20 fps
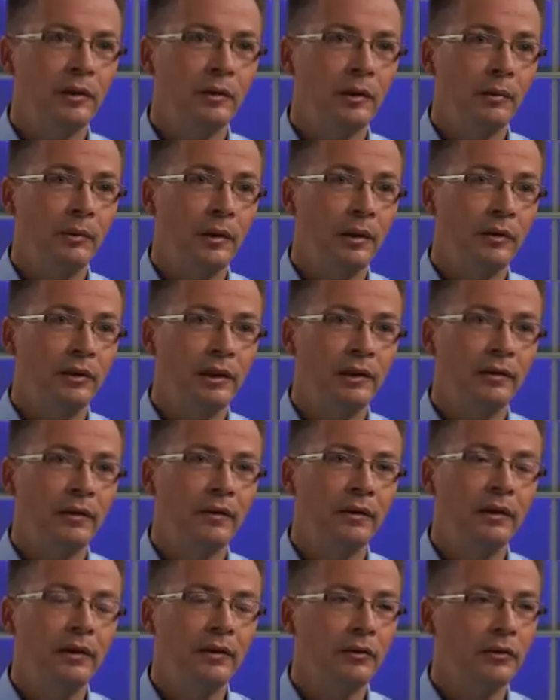bit about the
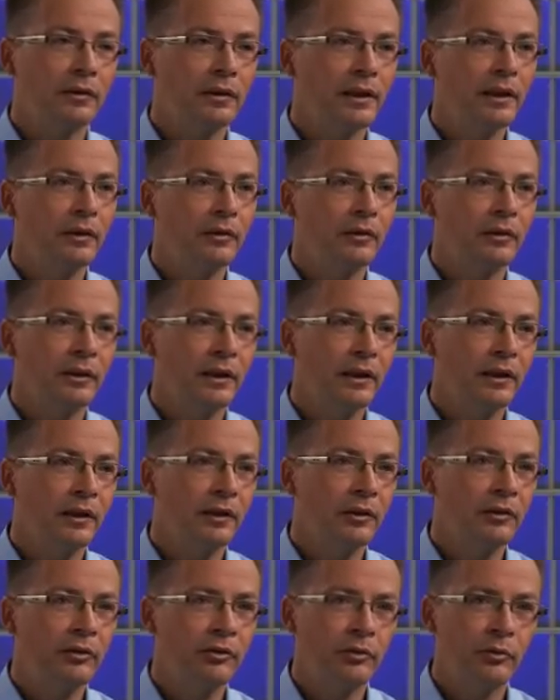endothelial
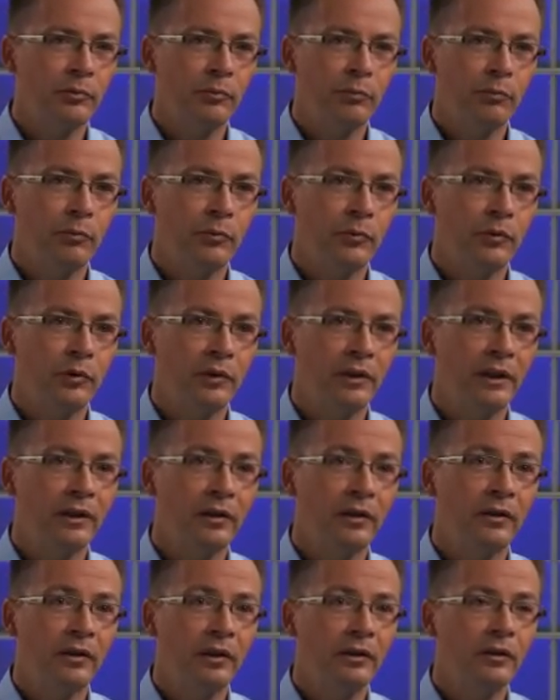glycocalyx. Now, the
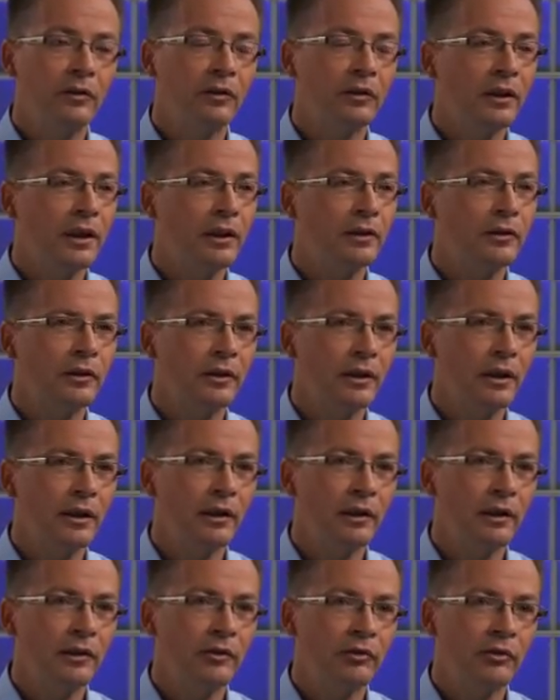endothelial
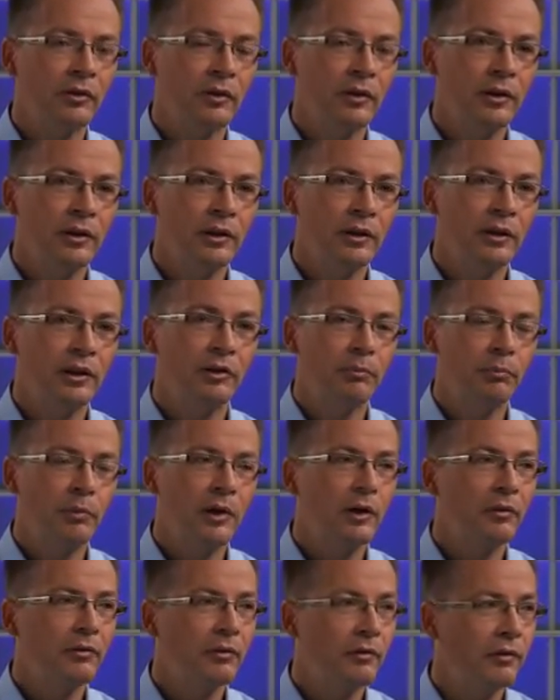glycocalyx is
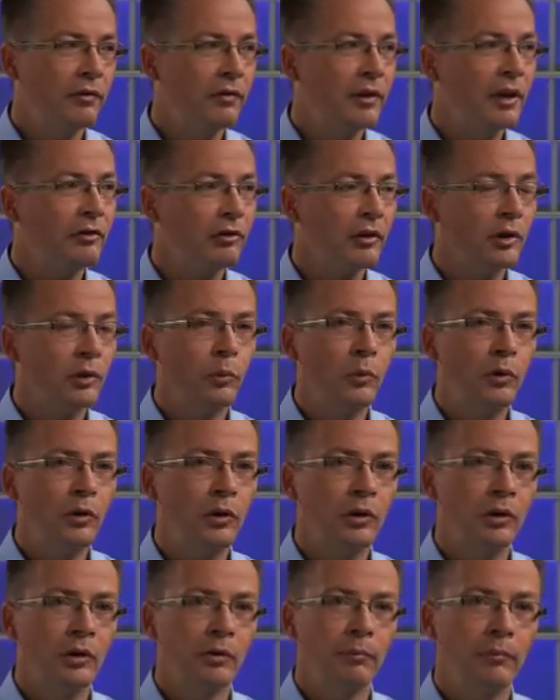part of the vascular
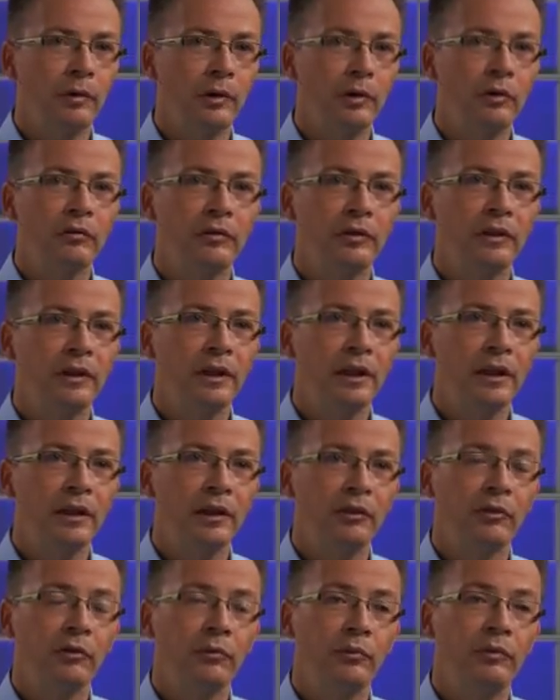wall, and over the
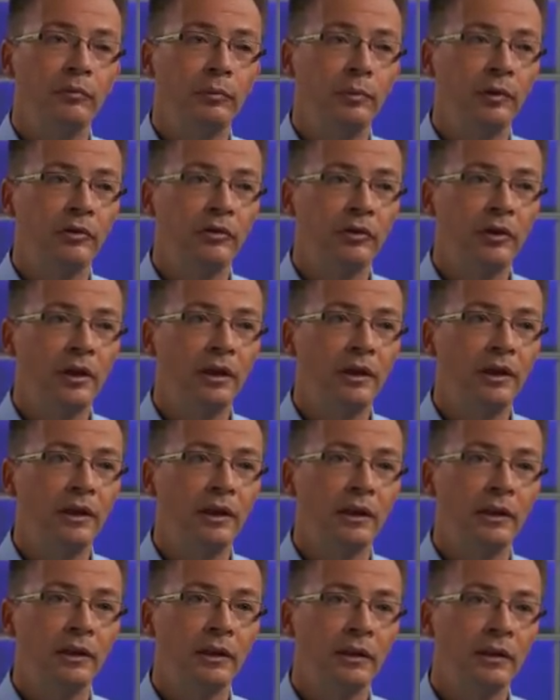years, we've been
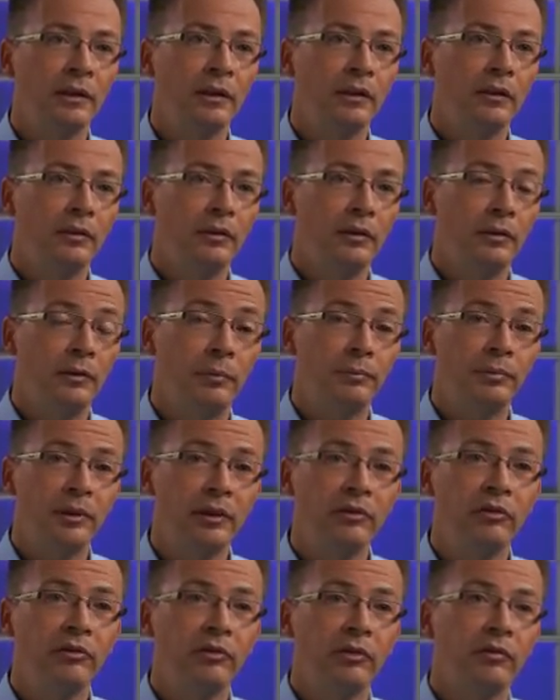studying the, the
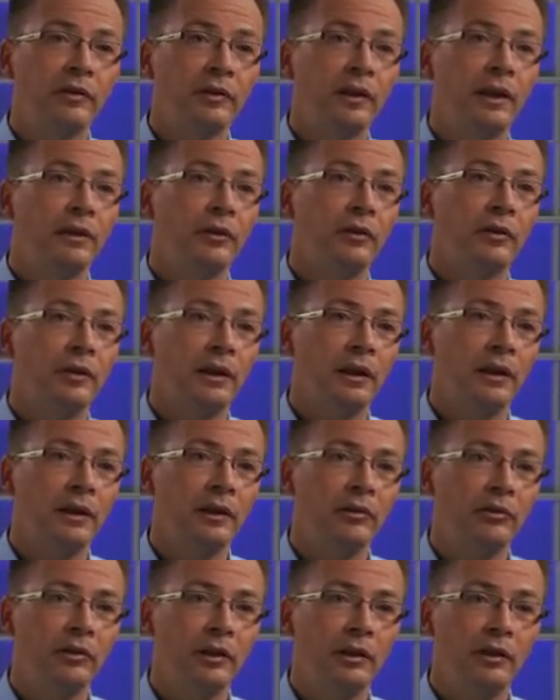presence of
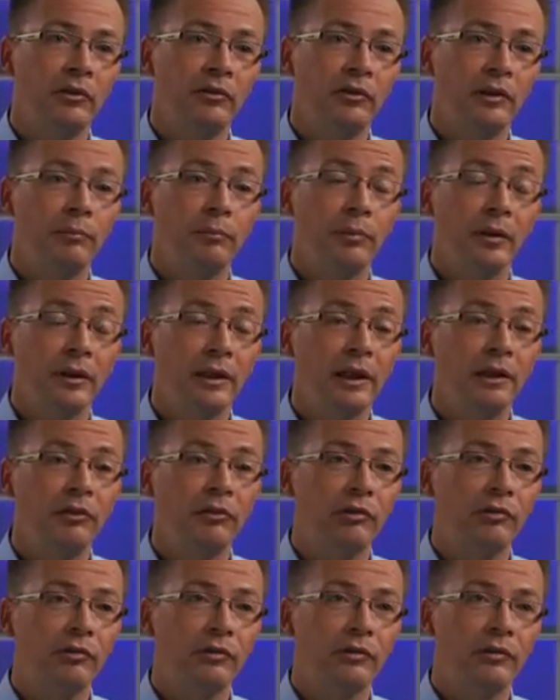glycocalyx and its
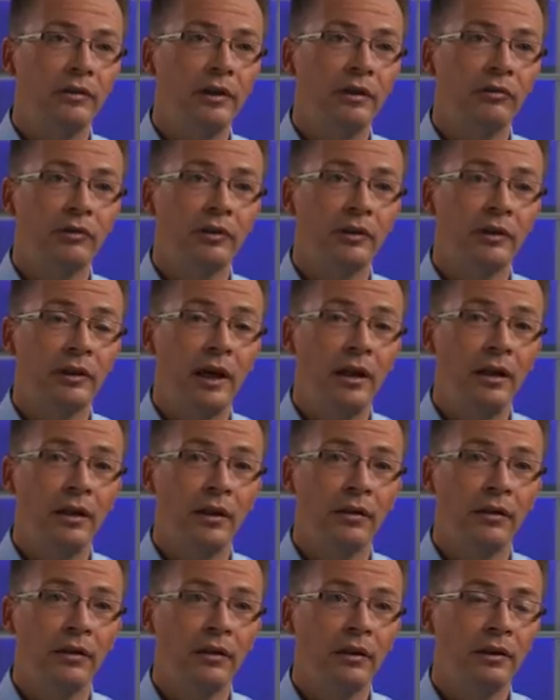implications for vascular
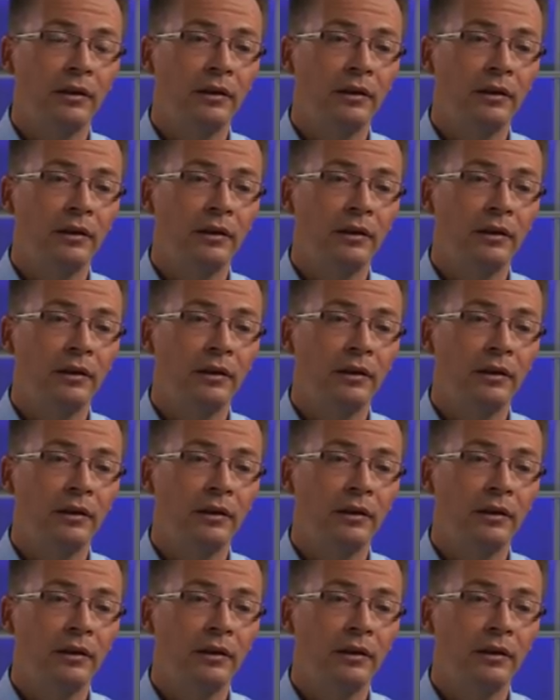health.